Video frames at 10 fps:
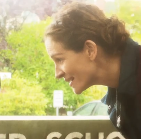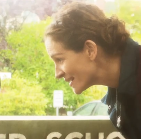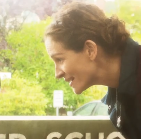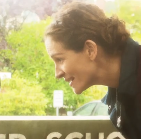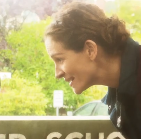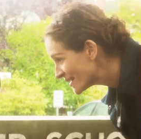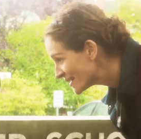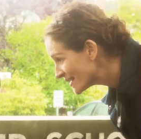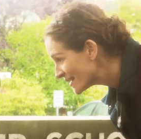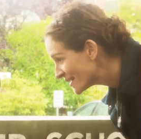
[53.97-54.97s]

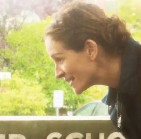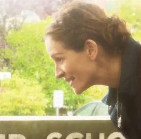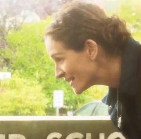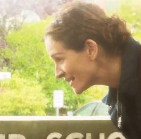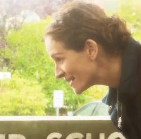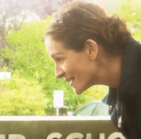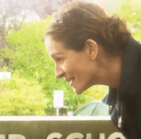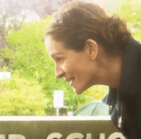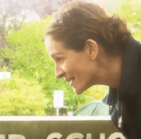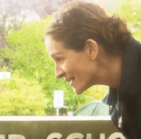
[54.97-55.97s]

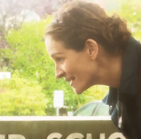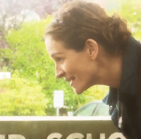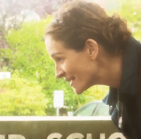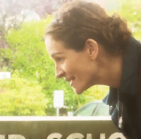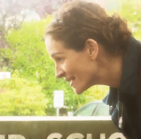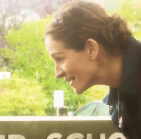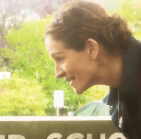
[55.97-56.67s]
(silence)